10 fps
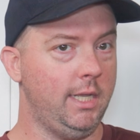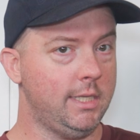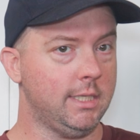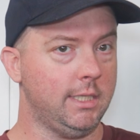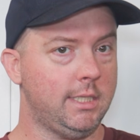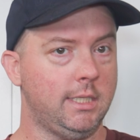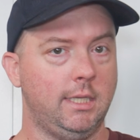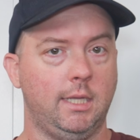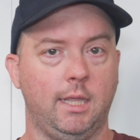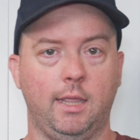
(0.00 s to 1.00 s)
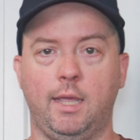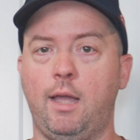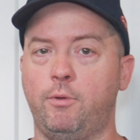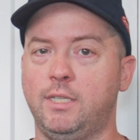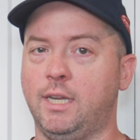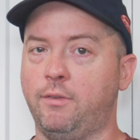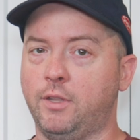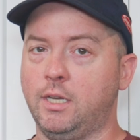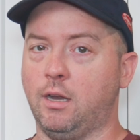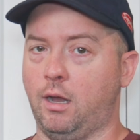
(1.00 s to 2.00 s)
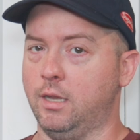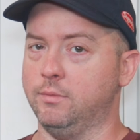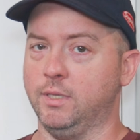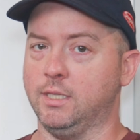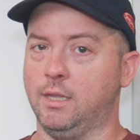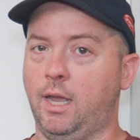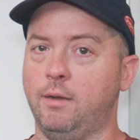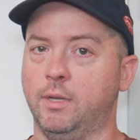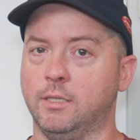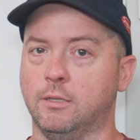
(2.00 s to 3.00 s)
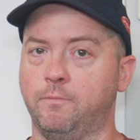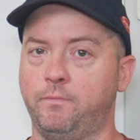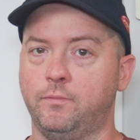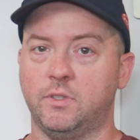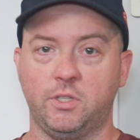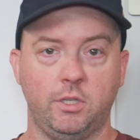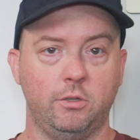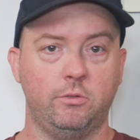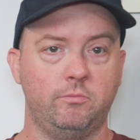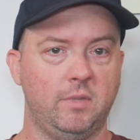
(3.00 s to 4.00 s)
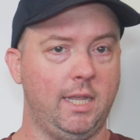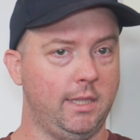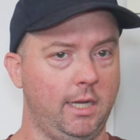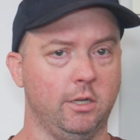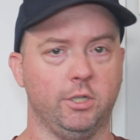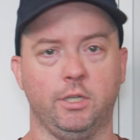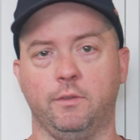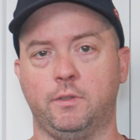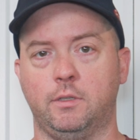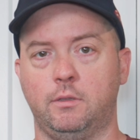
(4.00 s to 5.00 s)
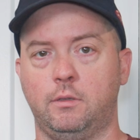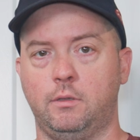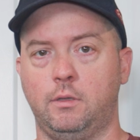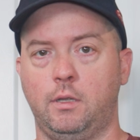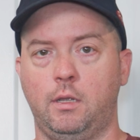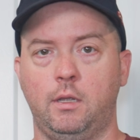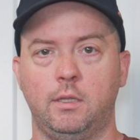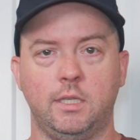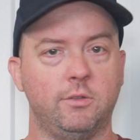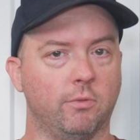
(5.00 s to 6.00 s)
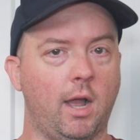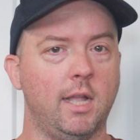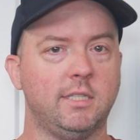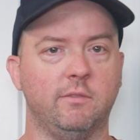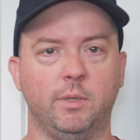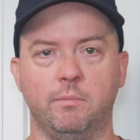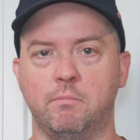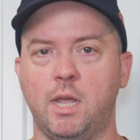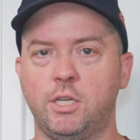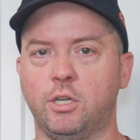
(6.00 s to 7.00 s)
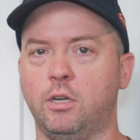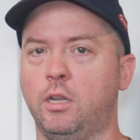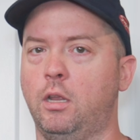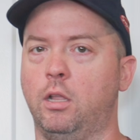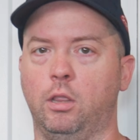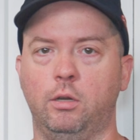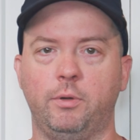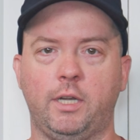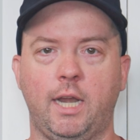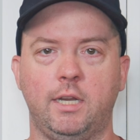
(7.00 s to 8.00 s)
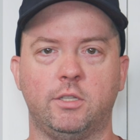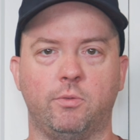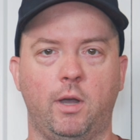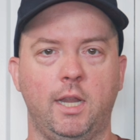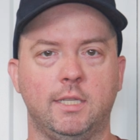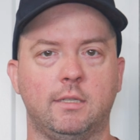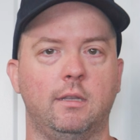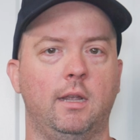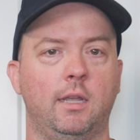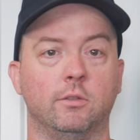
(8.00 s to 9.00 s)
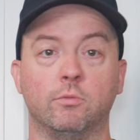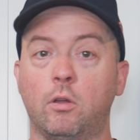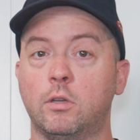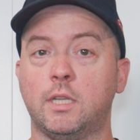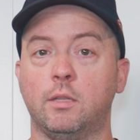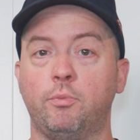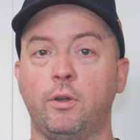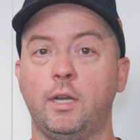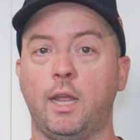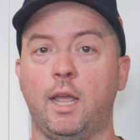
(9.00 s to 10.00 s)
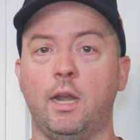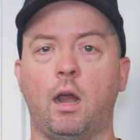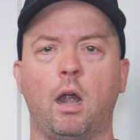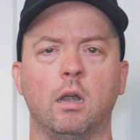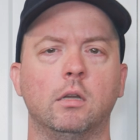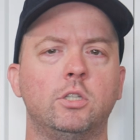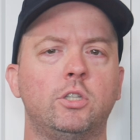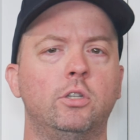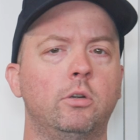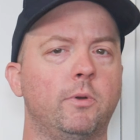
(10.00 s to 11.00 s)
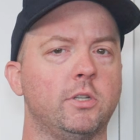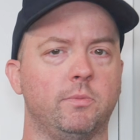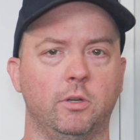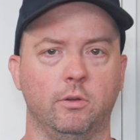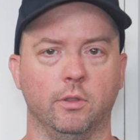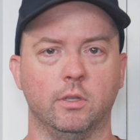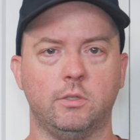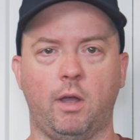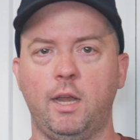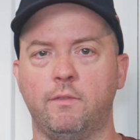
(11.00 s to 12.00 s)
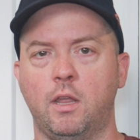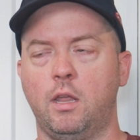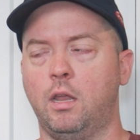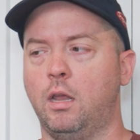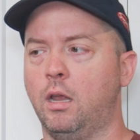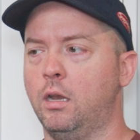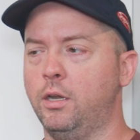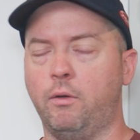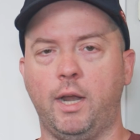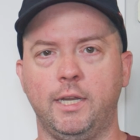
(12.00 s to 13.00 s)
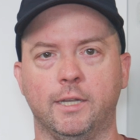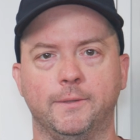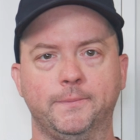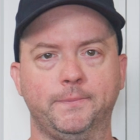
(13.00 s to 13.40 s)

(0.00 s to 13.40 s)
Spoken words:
isn't, that would definitely cause misalignment, skew, and layer shift. These rods have been measured, lubricated twice, and the rollers on the print head are super smooth, so I have no idea.